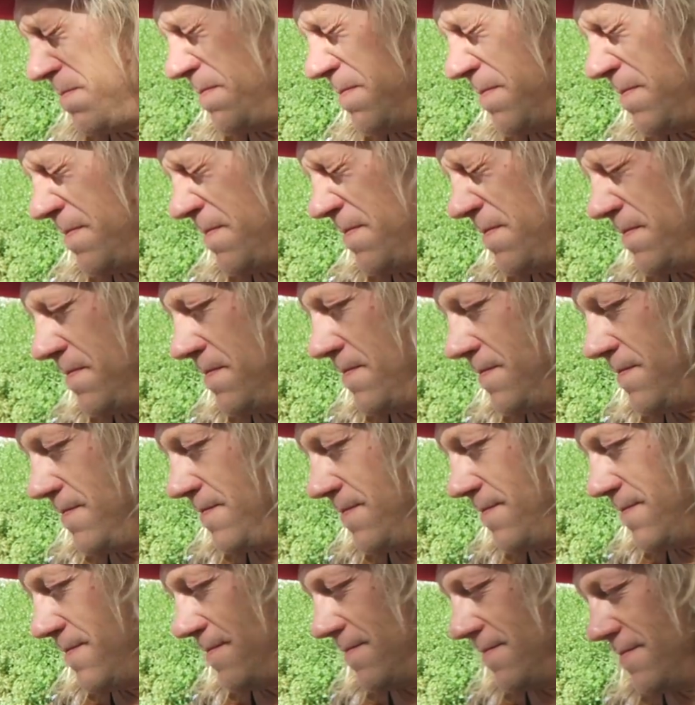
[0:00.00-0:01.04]
Oh, but there's another
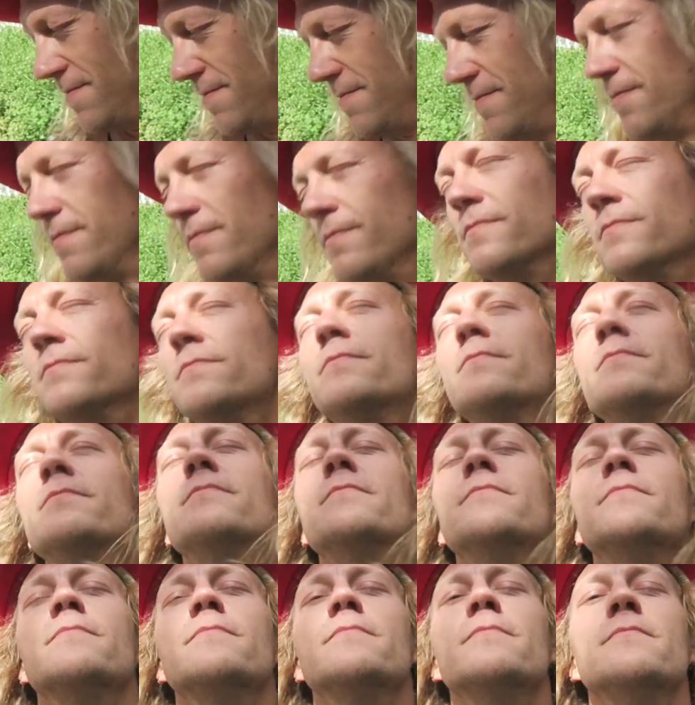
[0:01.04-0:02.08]
eight from Mo. All
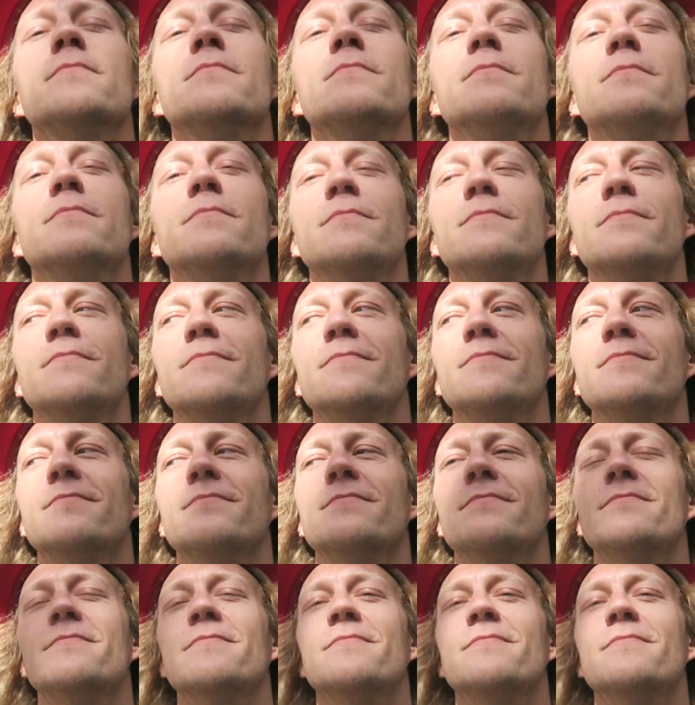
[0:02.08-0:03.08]
right, eight it is, my